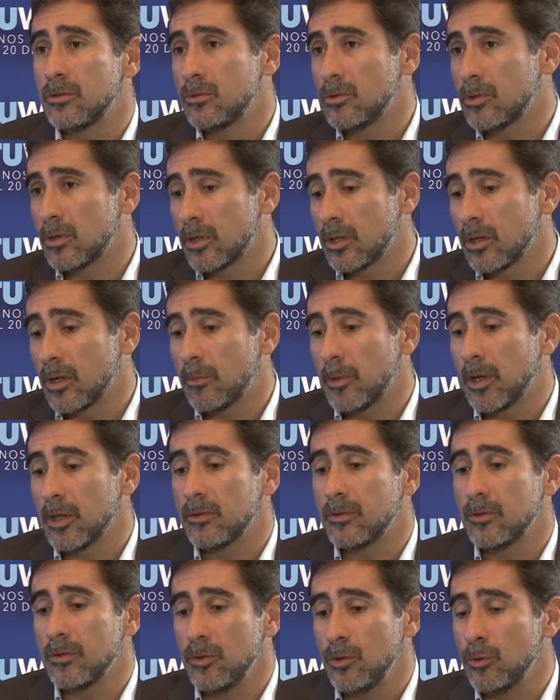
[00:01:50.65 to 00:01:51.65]
We're talking about
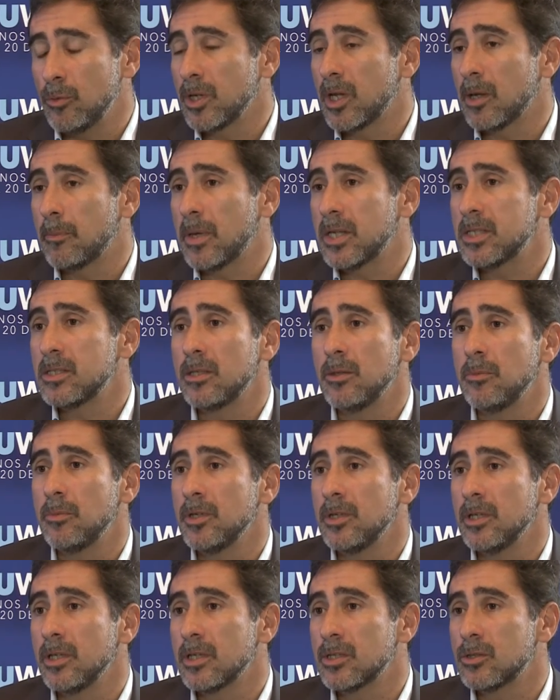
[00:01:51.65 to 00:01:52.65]
human capacity
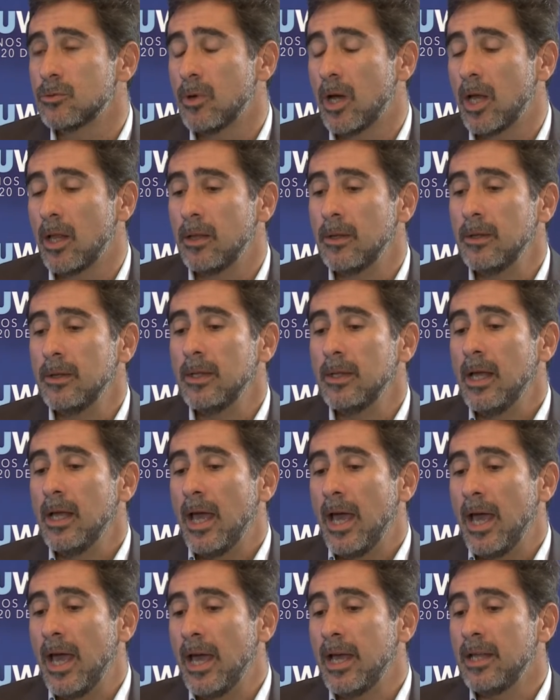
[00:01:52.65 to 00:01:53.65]
building as well,
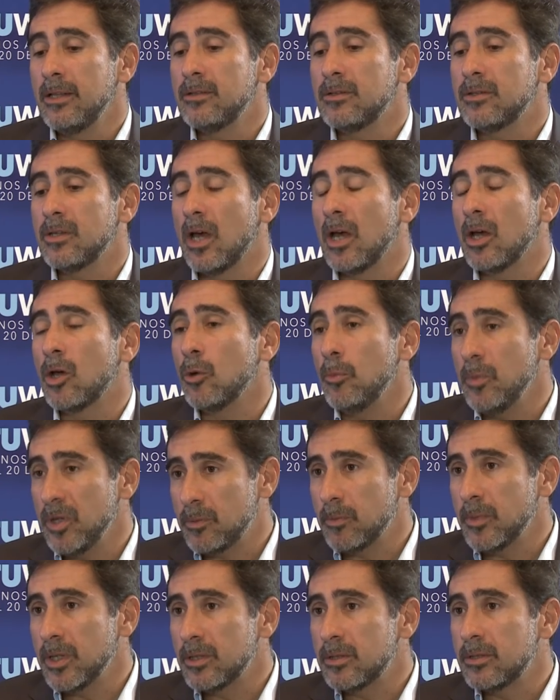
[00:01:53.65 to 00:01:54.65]
and a
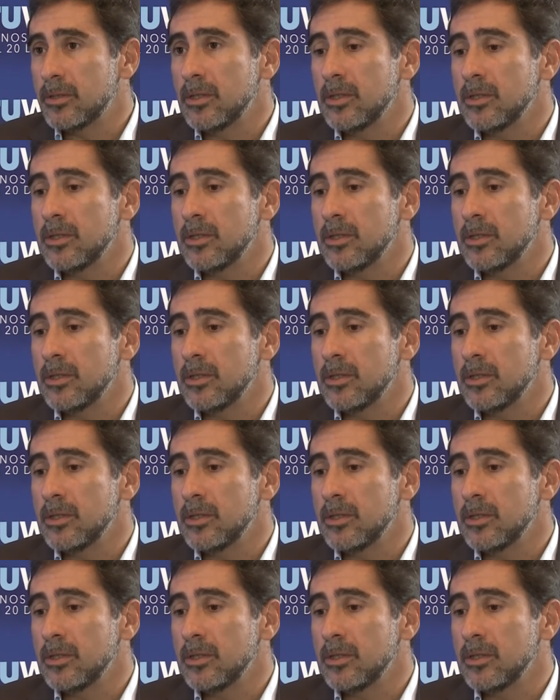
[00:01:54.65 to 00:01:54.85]
commitment.